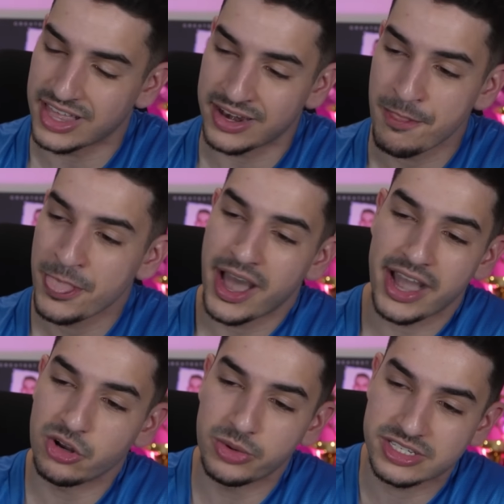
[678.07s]
And I
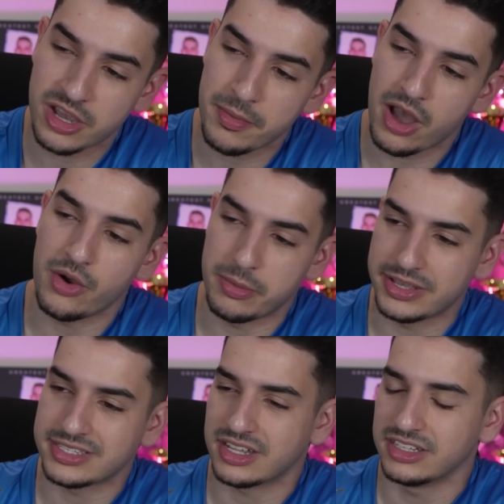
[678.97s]
know he's come out and
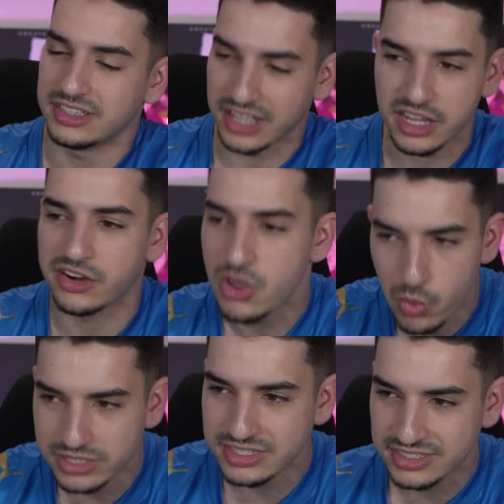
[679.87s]
basically declared he
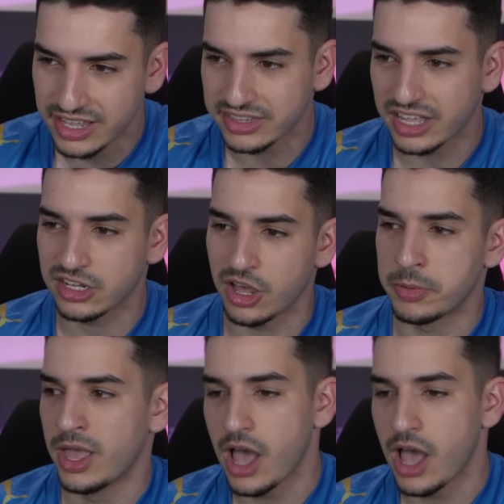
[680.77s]
wants to stay at the club.